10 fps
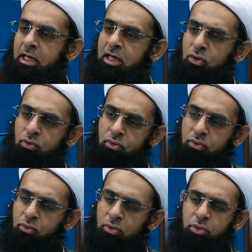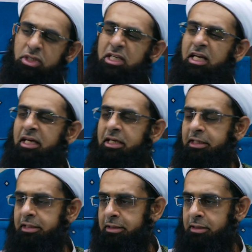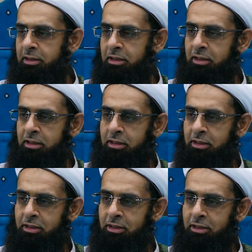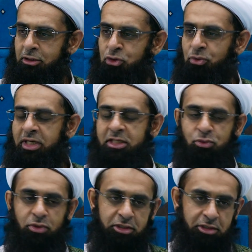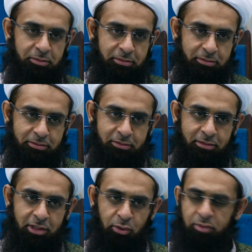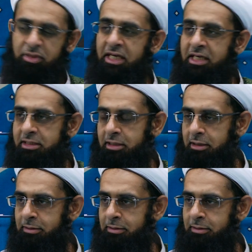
how we would delay doing His worship, we'd be lazy.